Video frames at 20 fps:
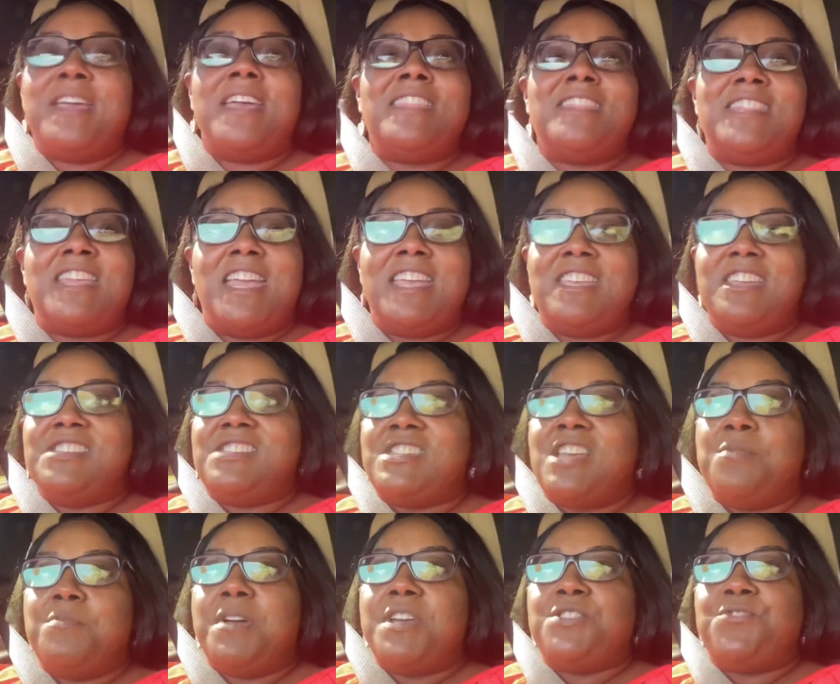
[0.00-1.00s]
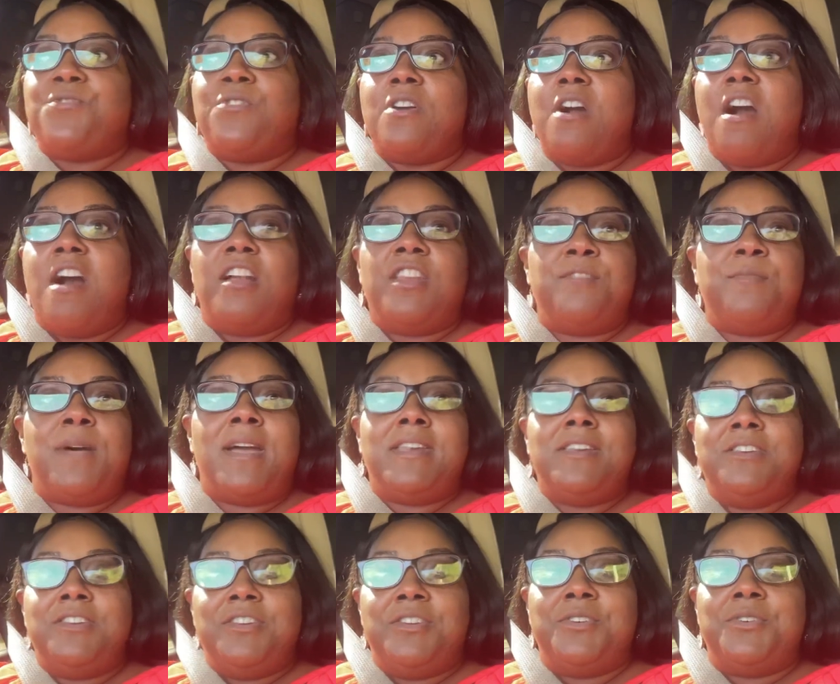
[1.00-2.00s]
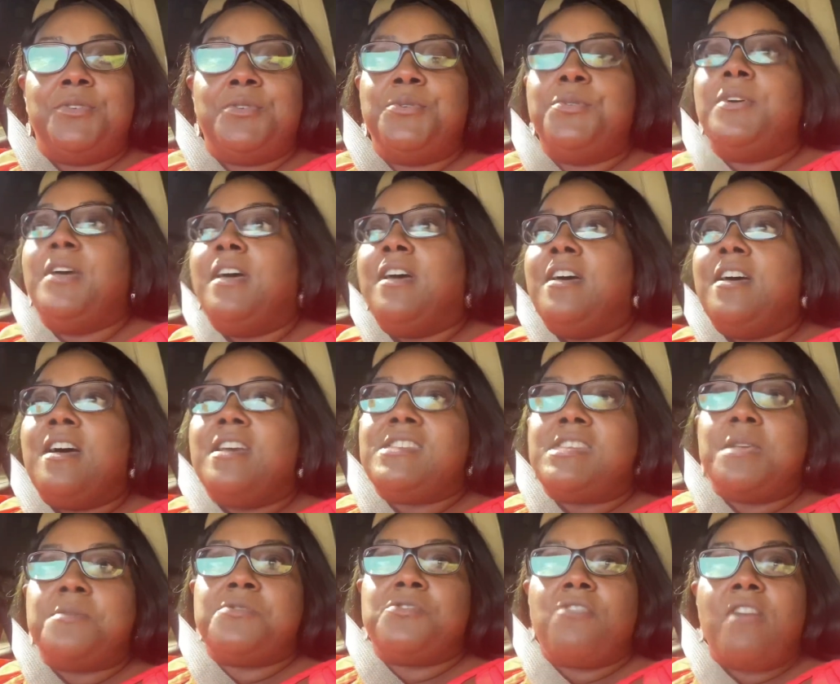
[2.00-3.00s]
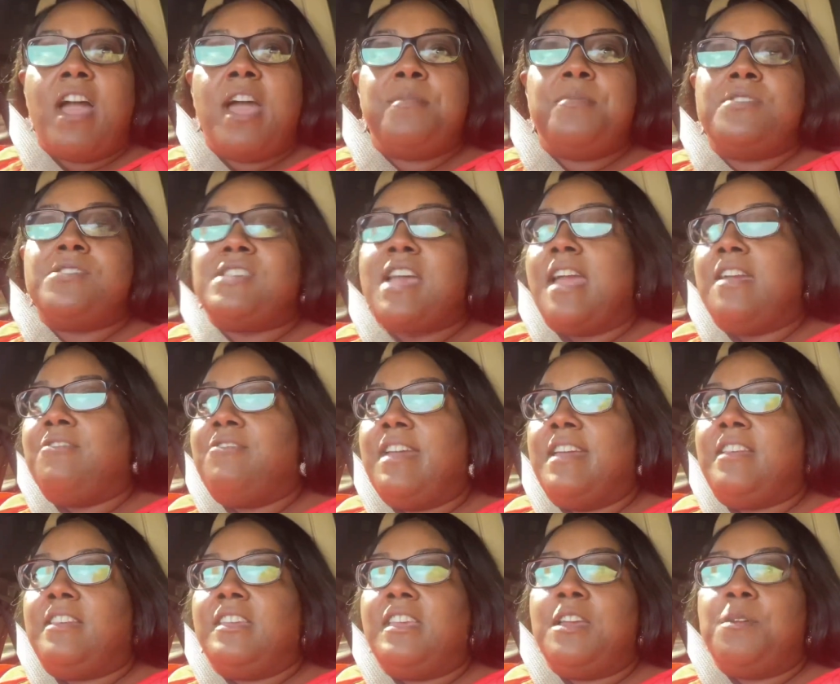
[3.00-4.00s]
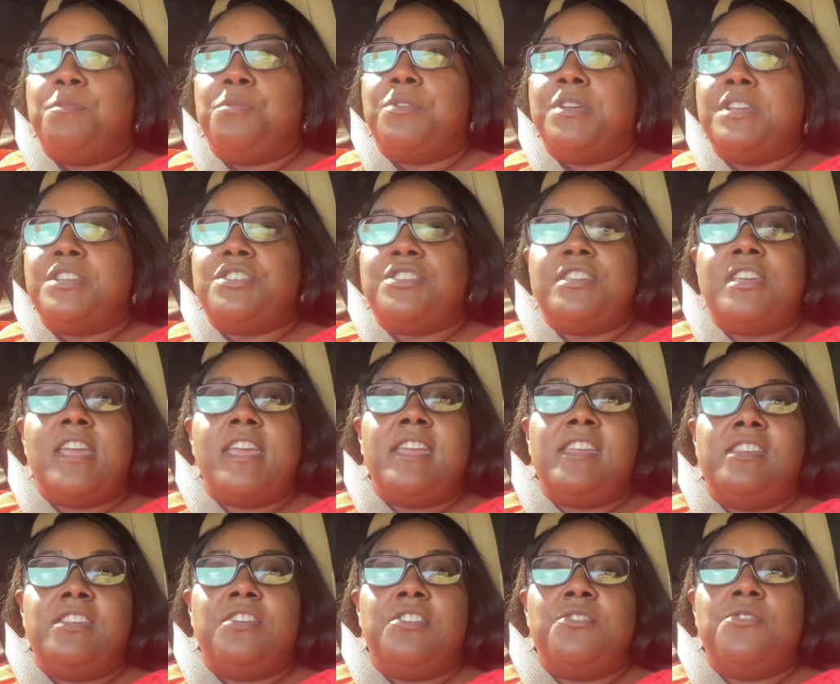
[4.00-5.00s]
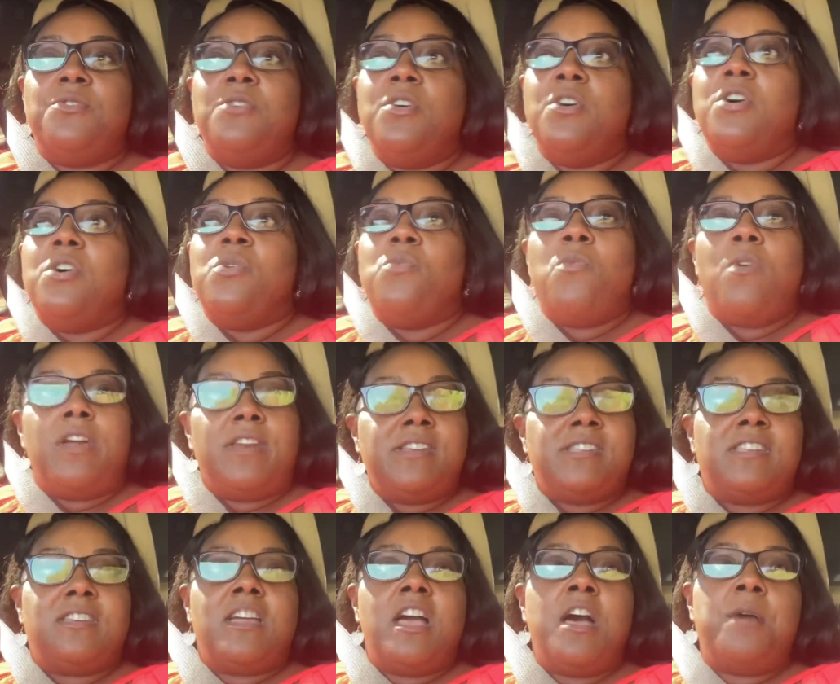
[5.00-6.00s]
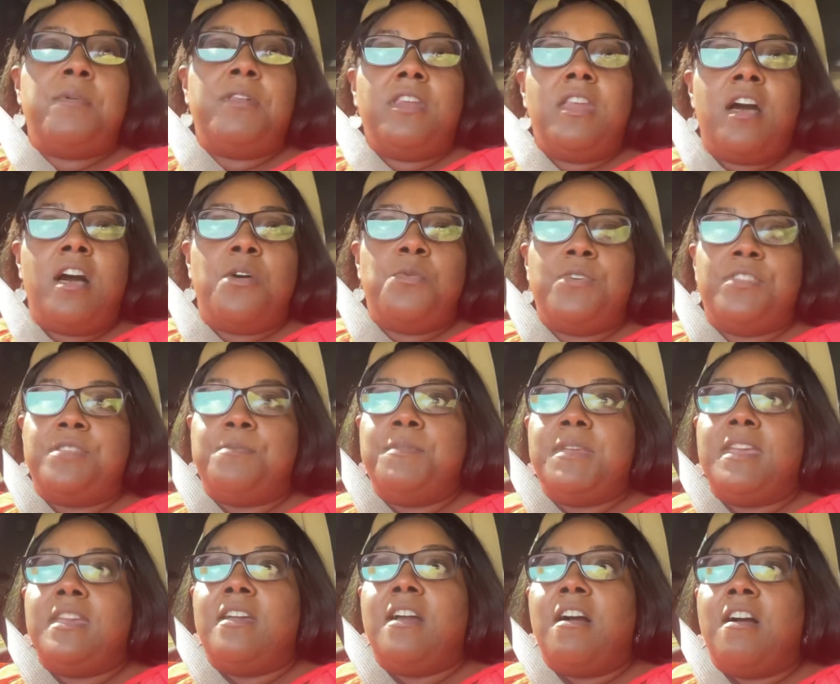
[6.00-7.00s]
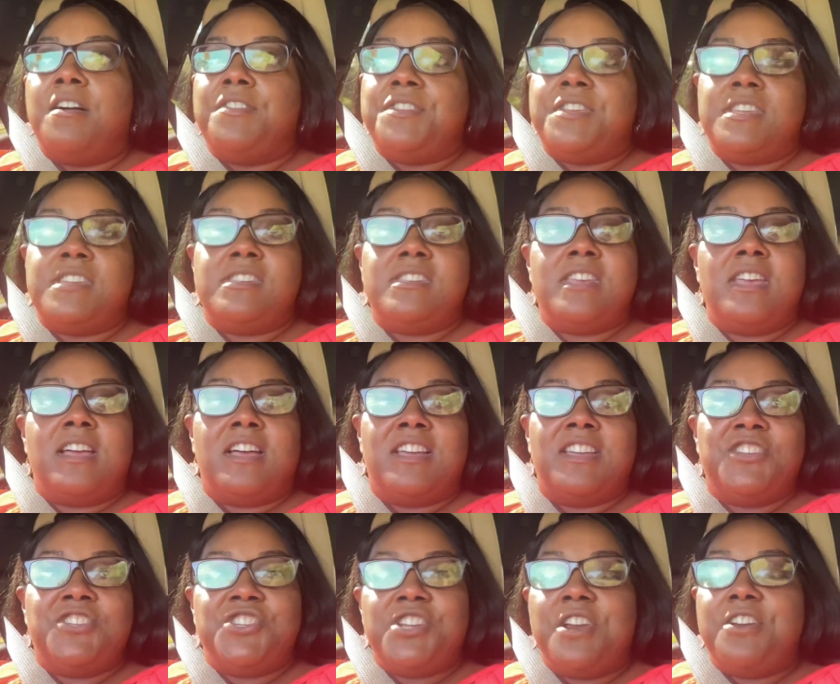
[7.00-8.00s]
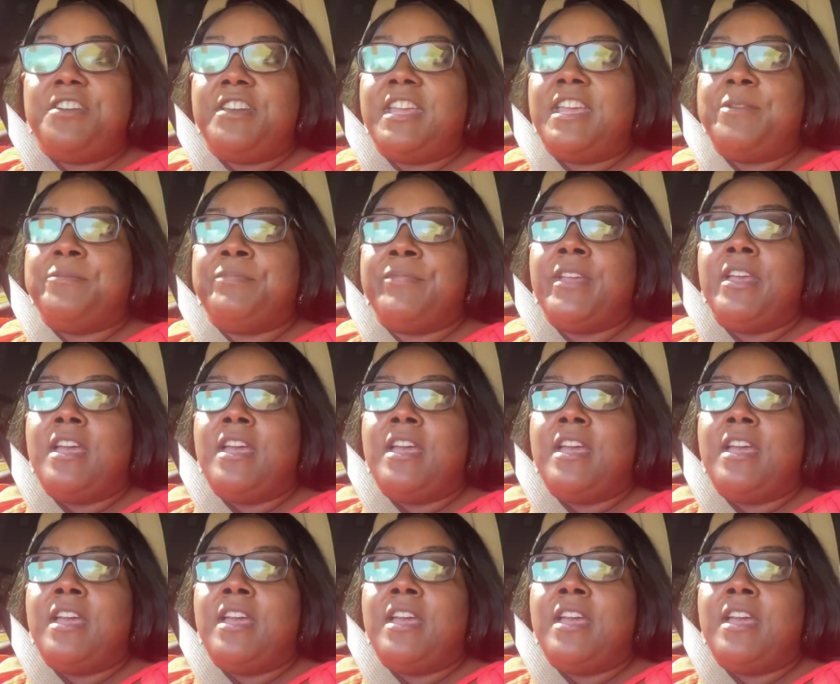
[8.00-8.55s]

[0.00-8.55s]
And thank you so much for all of my new subscribers. I greatly appreciate you wanting to come along with me on this uh, journey.